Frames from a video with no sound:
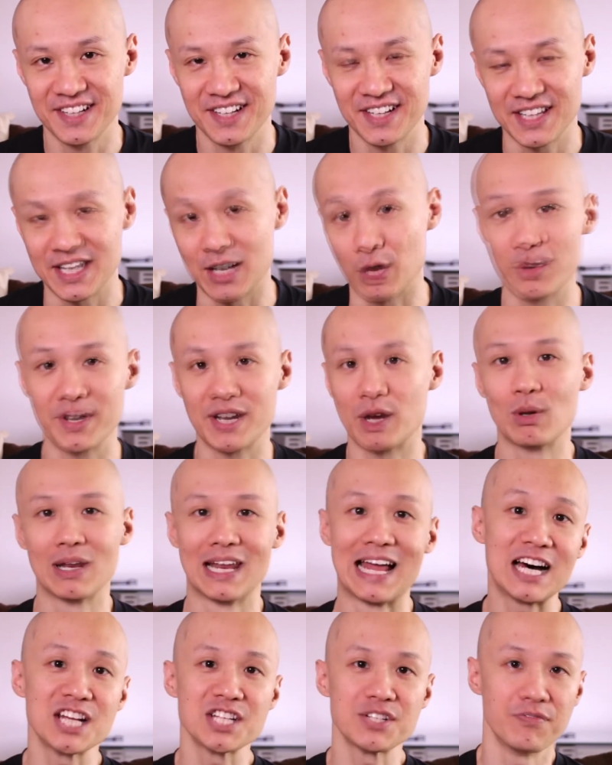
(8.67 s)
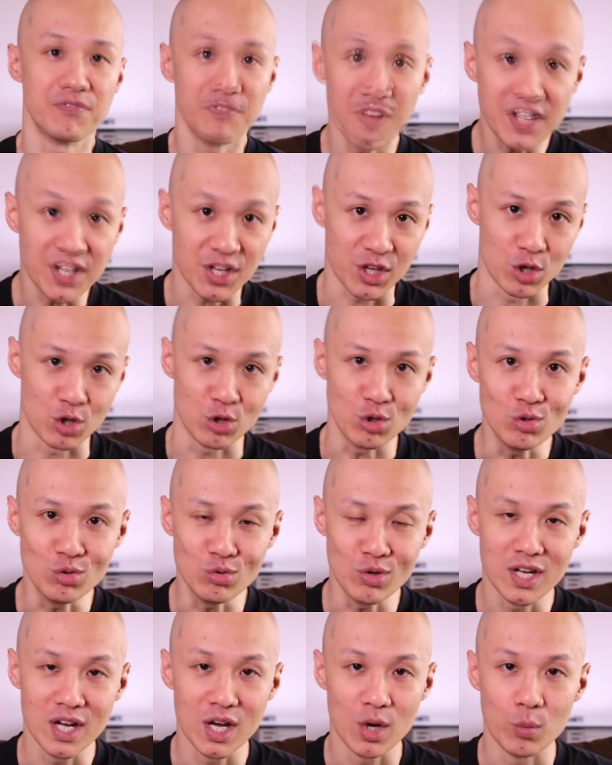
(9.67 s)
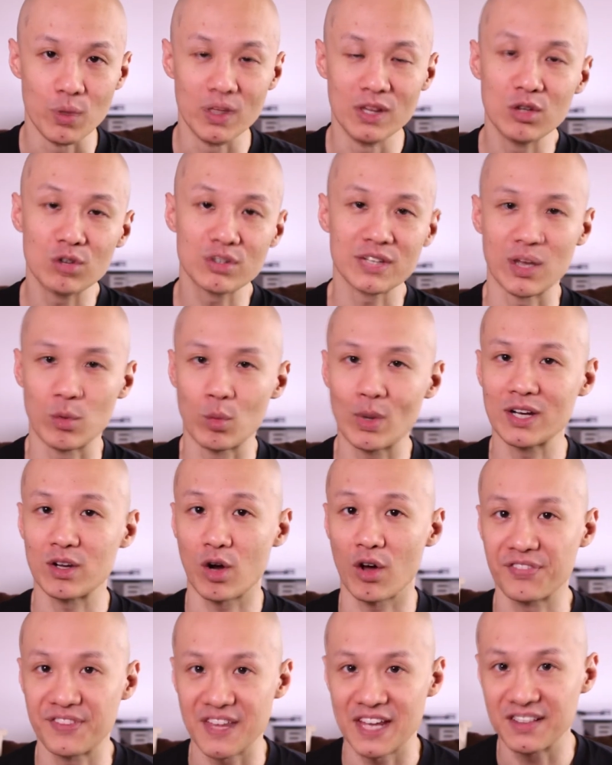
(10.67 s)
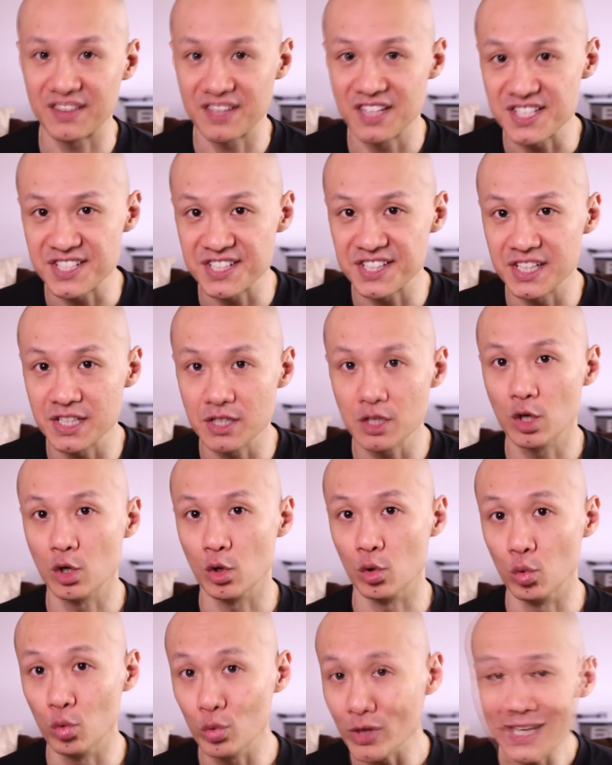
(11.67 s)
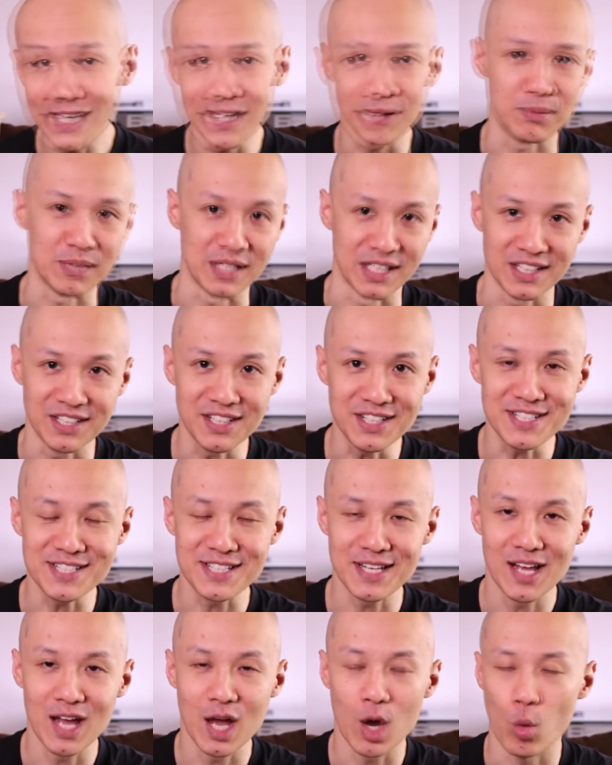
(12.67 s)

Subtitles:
Now, in our last video, we looked at what authenticity really means,